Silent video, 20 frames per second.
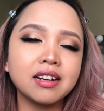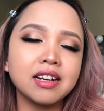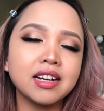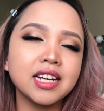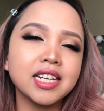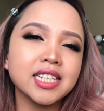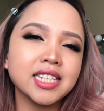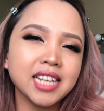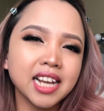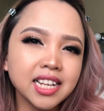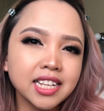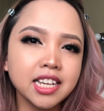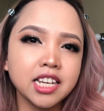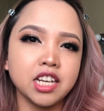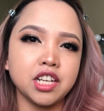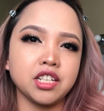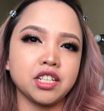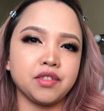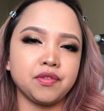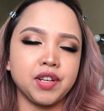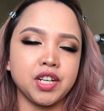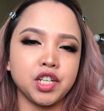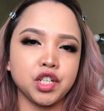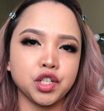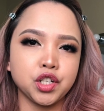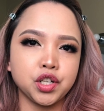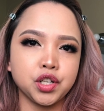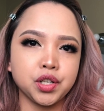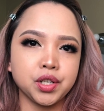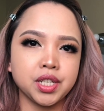a sun-kissed finish
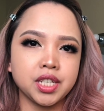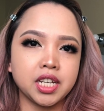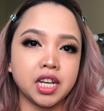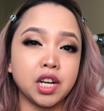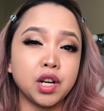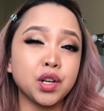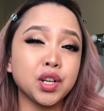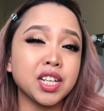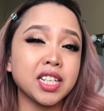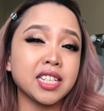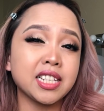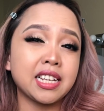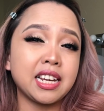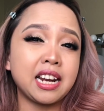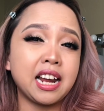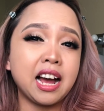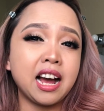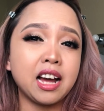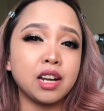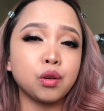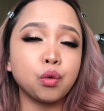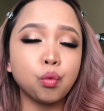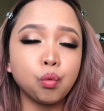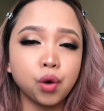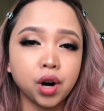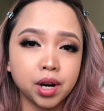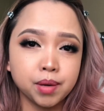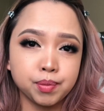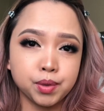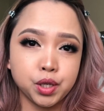to your skin, or it's gonna add
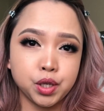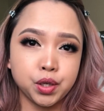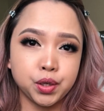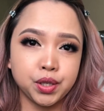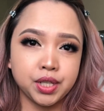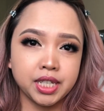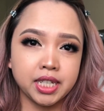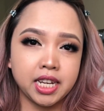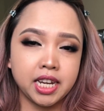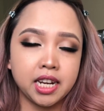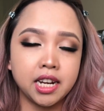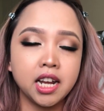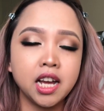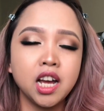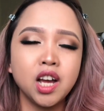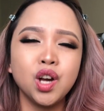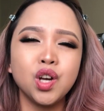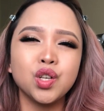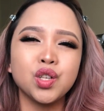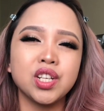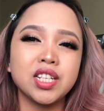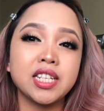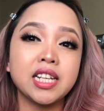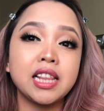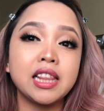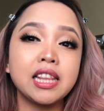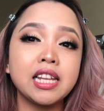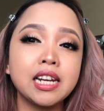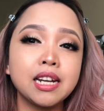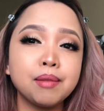warmth to your skin. So it's a
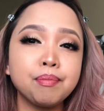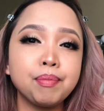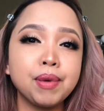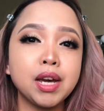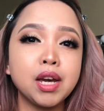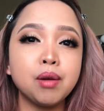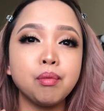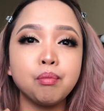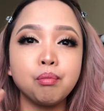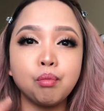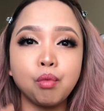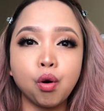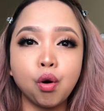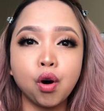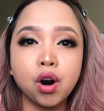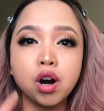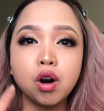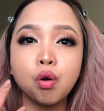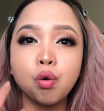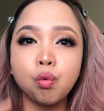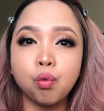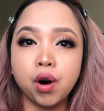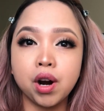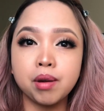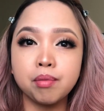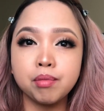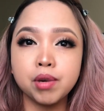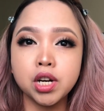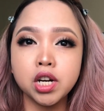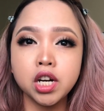little bit more
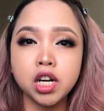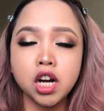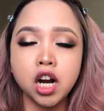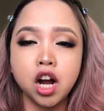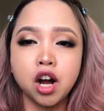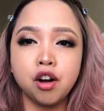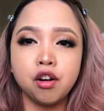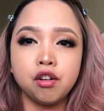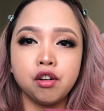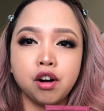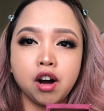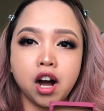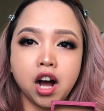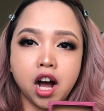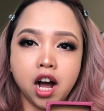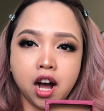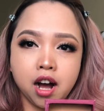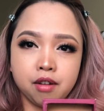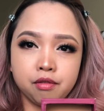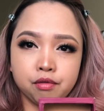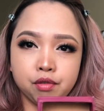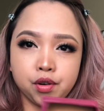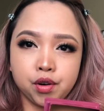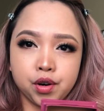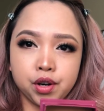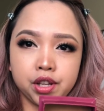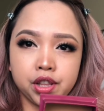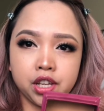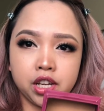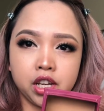warmer
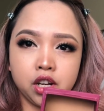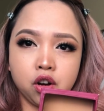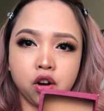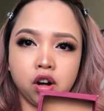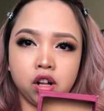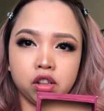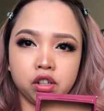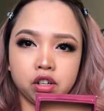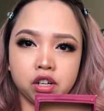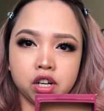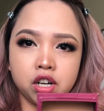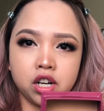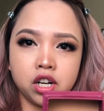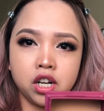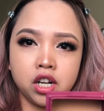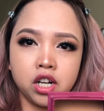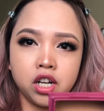for the color.